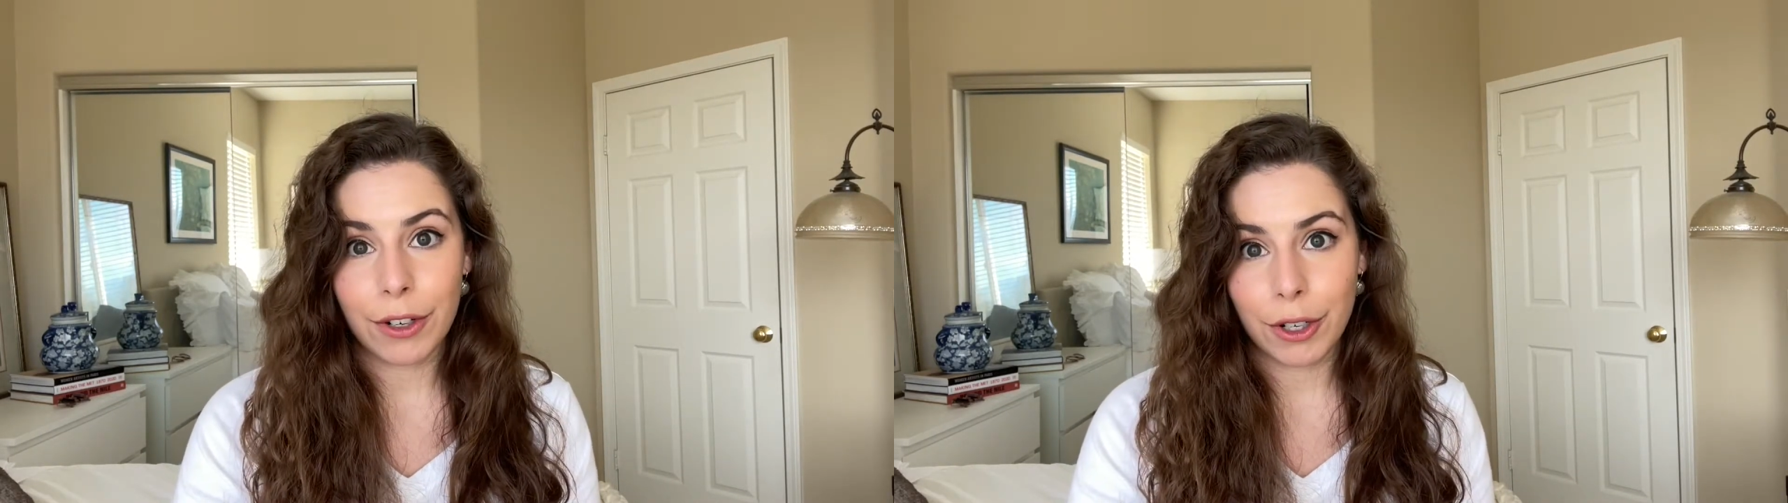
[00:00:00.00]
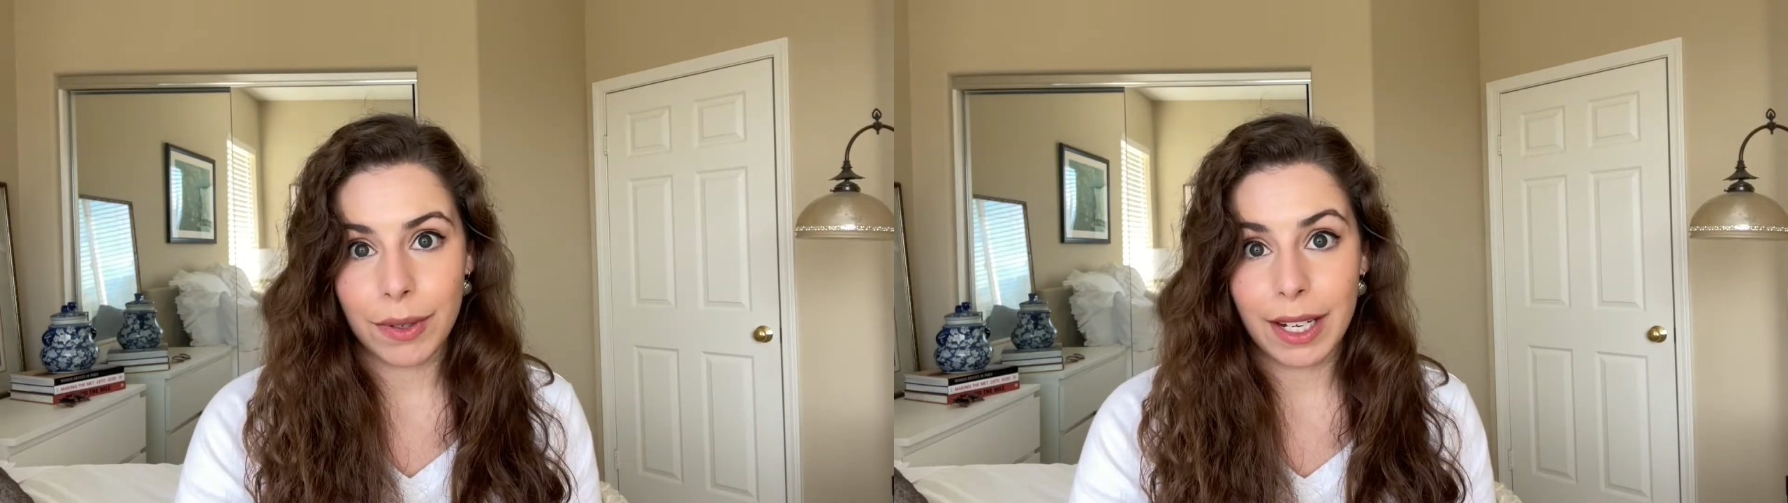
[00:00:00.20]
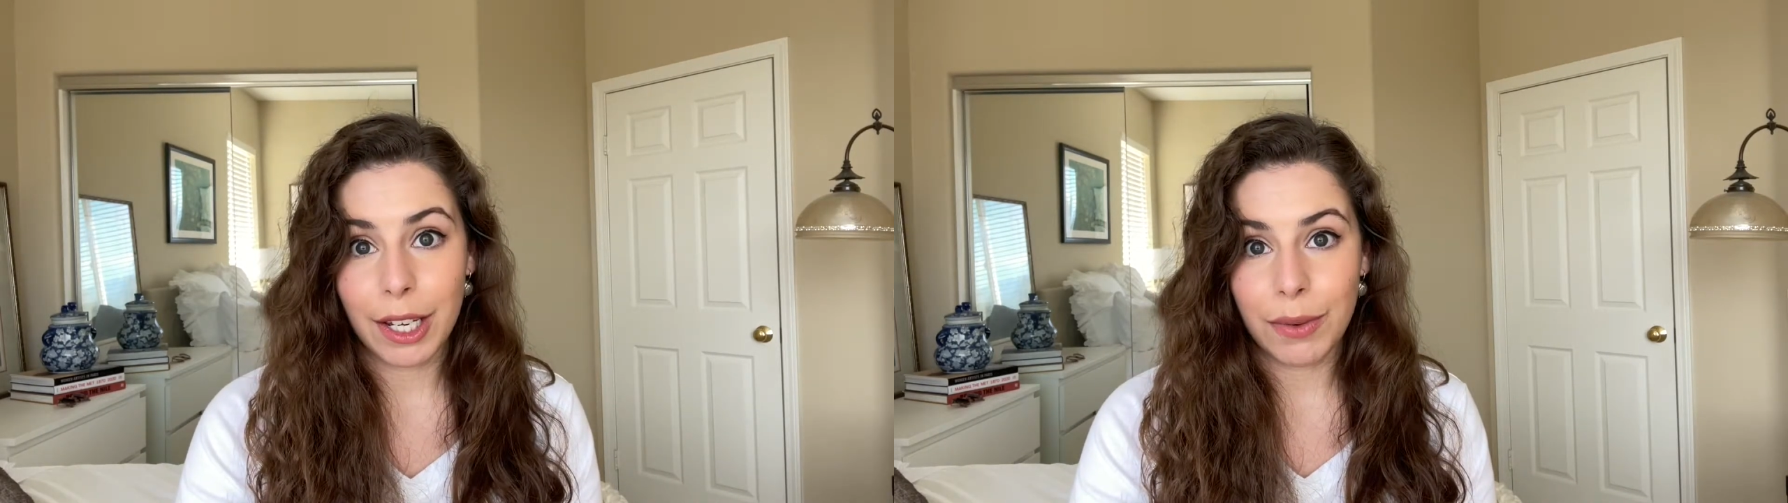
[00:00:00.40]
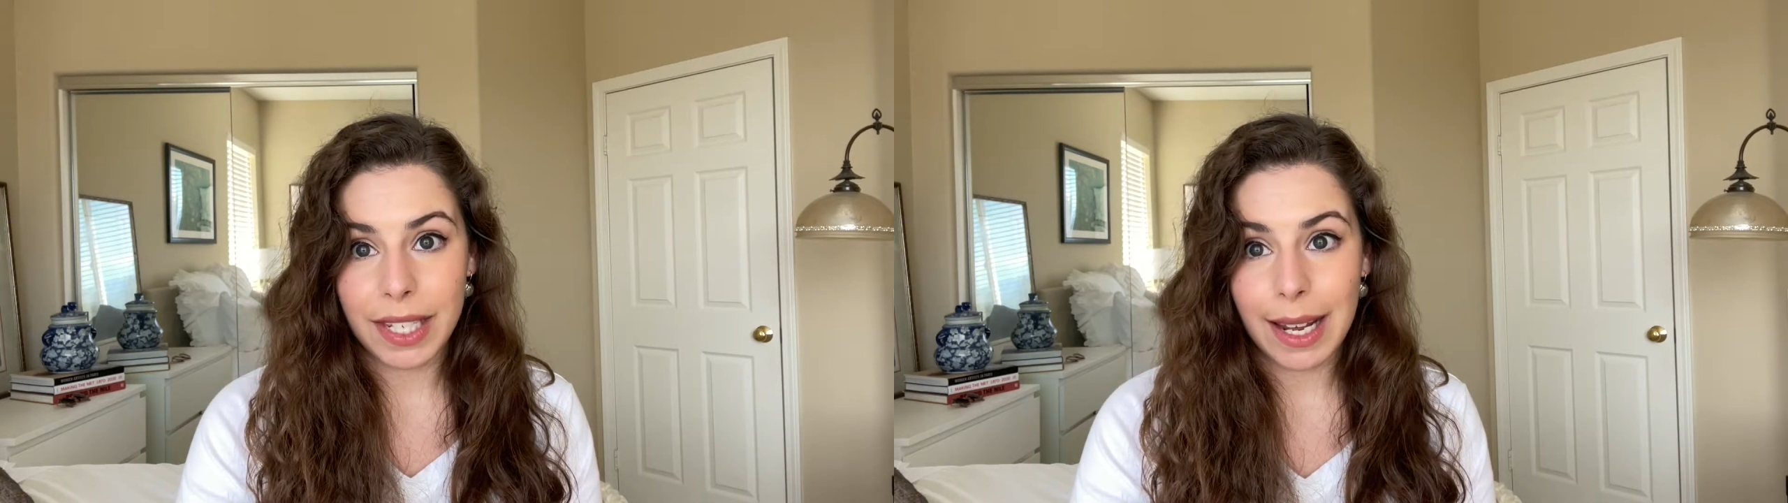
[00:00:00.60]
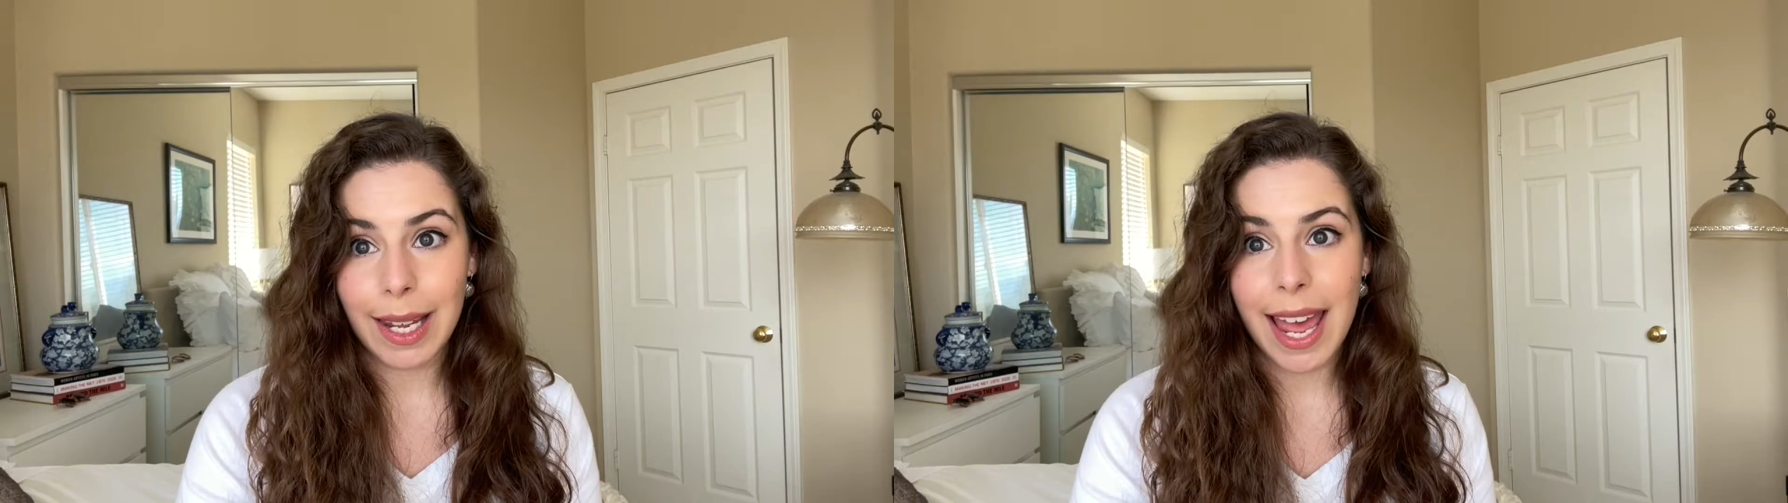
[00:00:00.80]
choosing
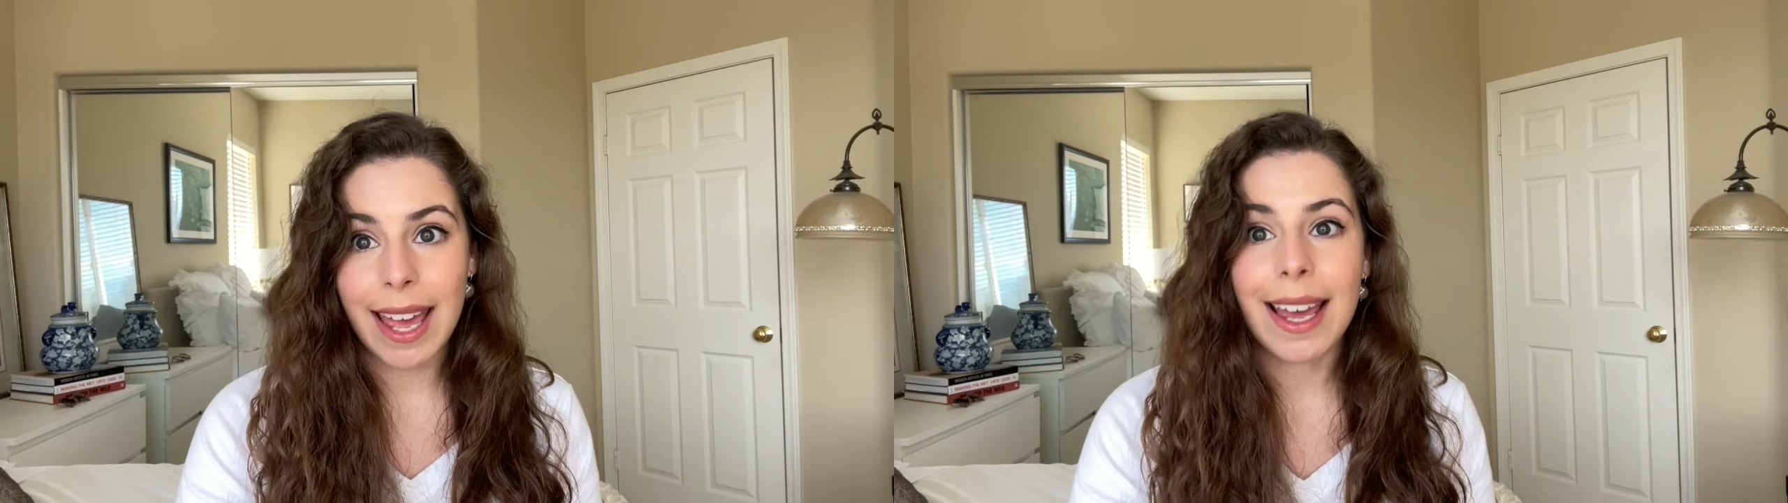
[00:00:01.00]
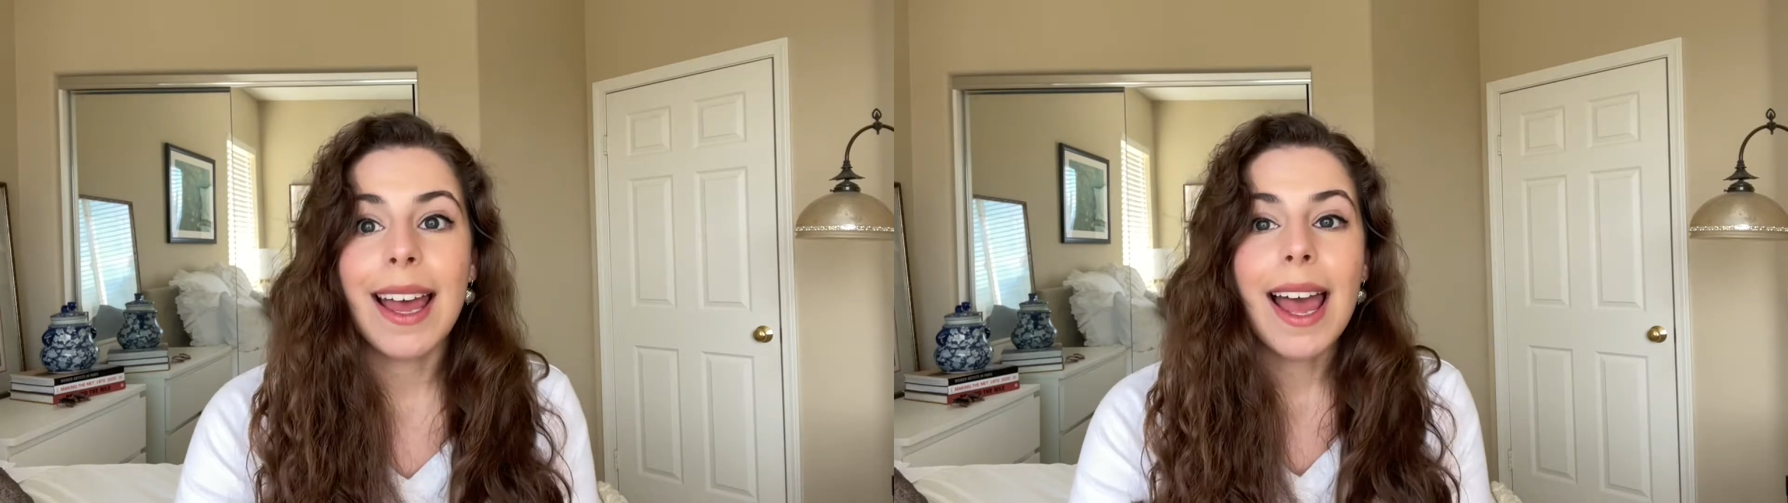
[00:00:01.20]
UCLA.